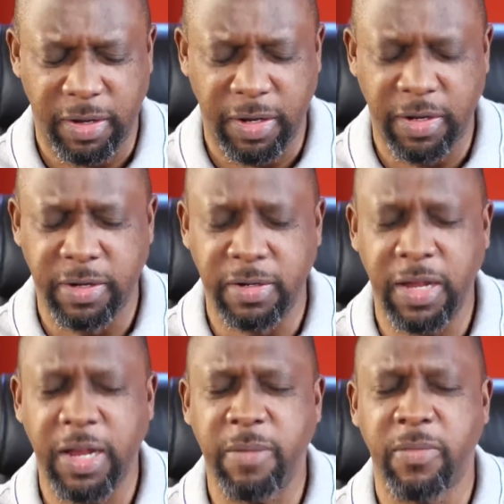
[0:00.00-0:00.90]
in the
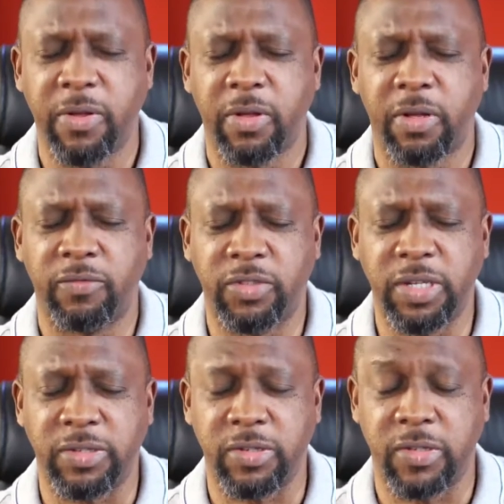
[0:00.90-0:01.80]
name of
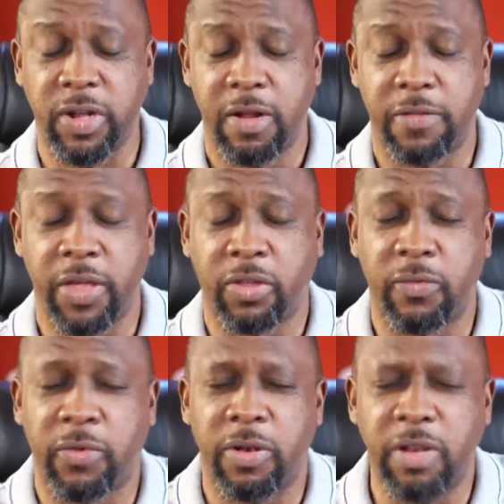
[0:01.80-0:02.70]
Jesus. Thank
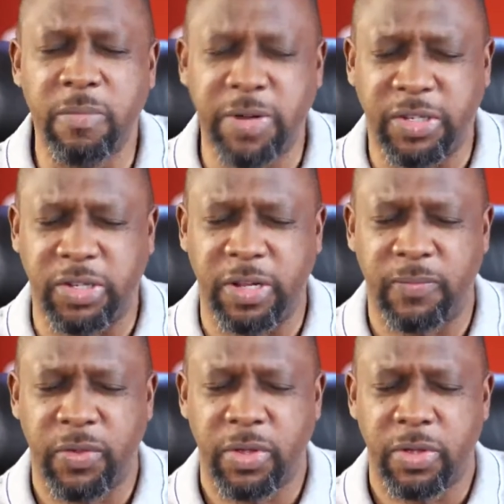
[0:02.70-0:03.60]
you for liberty,
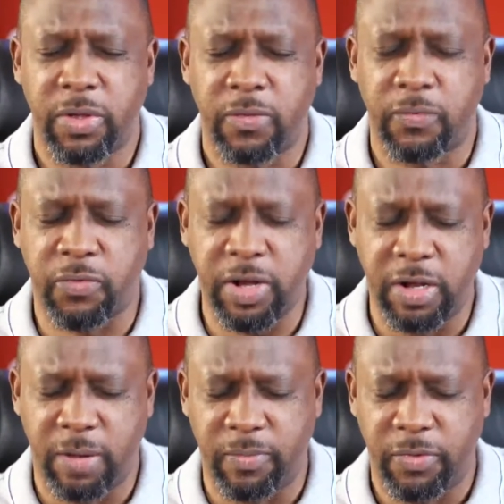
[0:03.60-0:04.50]

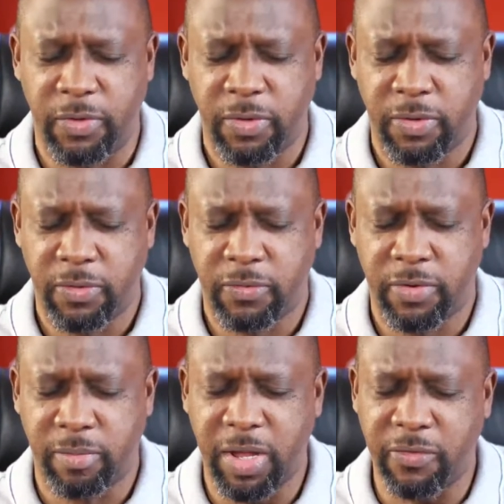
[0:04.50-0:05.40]
freedom
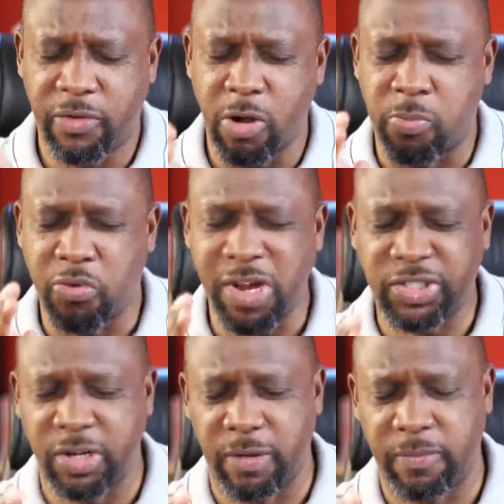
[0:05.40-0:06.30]
from every
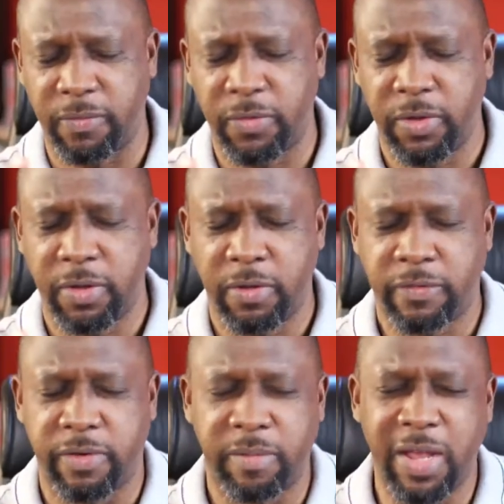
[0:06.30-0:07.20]
oppression,
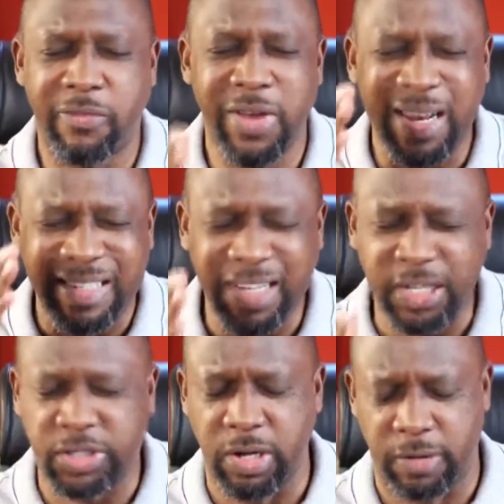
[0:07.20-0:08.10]
from every
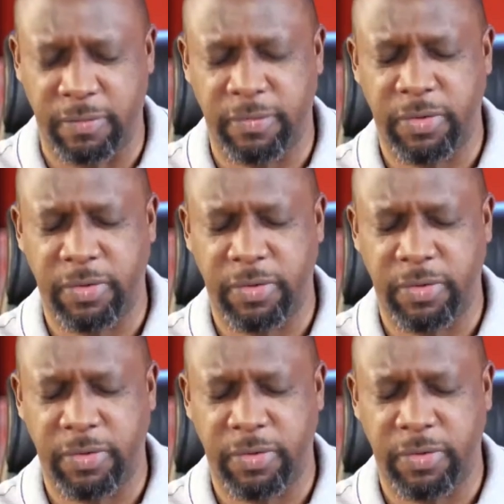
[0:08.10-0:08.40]
addiction.